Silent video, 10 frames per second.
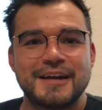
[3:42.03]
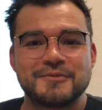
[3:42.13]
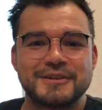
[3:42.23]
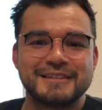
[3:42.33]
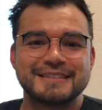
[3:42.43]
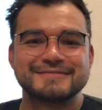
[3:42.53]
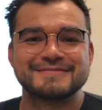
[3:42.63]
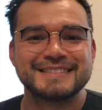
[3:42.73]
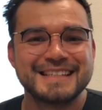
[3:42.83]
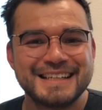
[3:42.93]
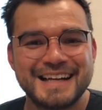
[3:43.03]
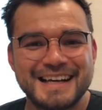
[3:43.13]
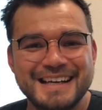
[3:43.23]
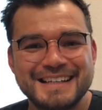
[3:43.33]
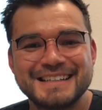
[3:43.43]
not really.
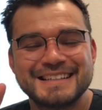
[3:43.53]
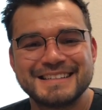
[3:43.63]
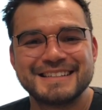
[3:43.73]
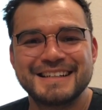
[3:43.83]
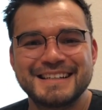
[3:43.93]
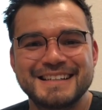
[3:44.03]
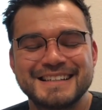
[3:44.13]
Bye. All right,